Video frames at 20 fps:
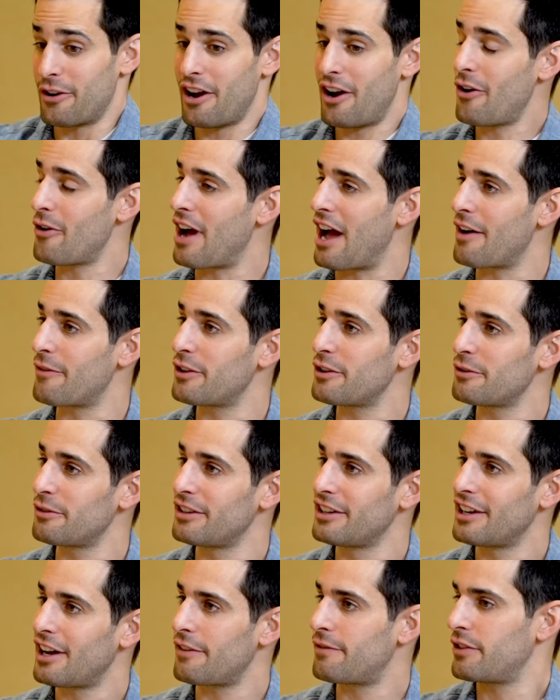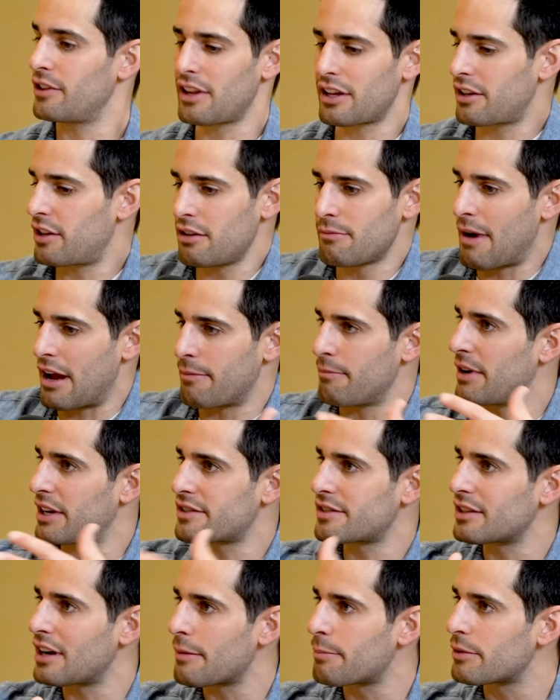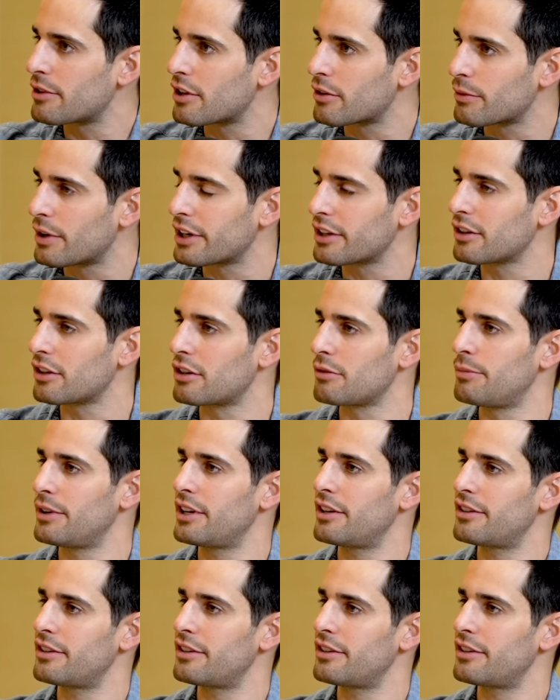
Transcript: i don't know have you feel like you might mix it up in the ring a little